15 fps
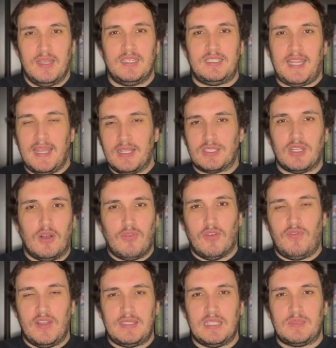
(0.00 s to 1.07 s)
takes over
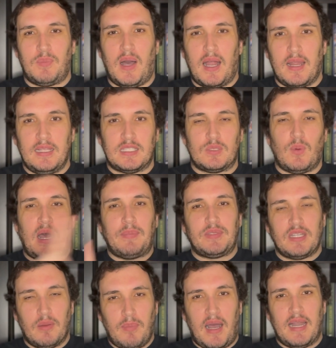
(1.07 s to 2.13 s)
Fitz's body, swaps
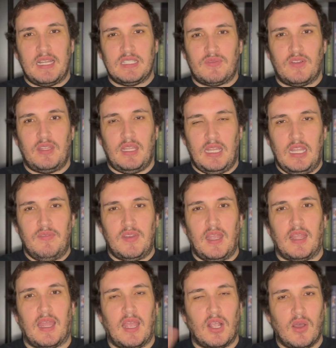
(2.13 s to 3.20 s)
their bodies for the
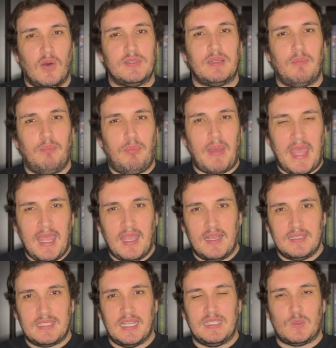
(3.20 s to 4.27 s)
evening, and goes and
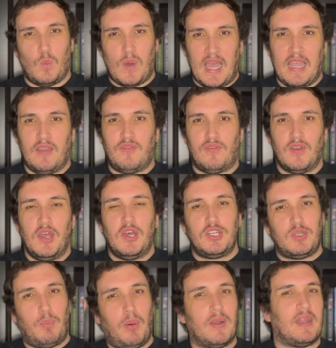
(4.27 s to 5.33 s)
bangs his wife
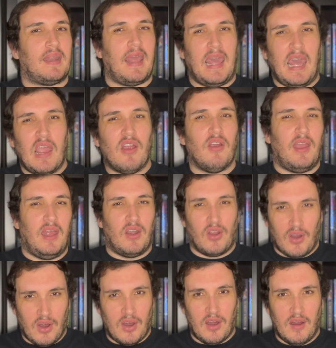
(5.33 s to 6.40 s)
to put an heir in
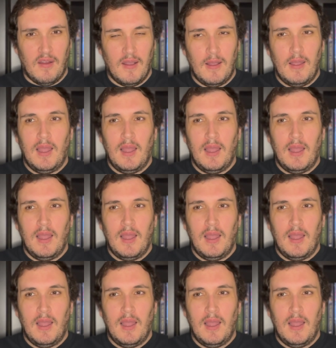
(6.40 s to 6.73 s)
her.